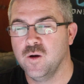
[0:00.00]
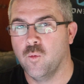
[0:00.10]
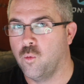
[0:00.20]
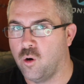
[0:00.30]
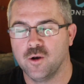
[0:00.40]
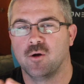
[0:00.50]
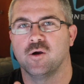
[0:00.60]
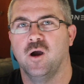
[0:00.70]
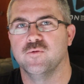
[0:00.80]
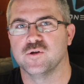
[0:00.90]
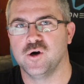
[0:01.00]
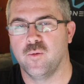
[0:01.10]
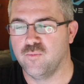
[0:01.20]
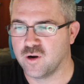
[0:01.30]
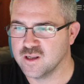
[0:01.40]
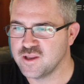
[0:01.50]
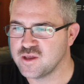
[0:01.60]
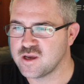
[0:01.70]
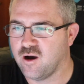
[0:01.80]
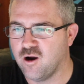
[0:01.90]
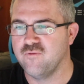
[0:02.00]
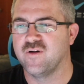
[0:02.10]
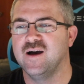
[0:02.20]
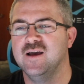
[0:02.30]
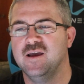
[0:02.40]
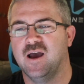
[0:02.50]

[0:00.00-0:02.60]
why not go with a copper monolithic over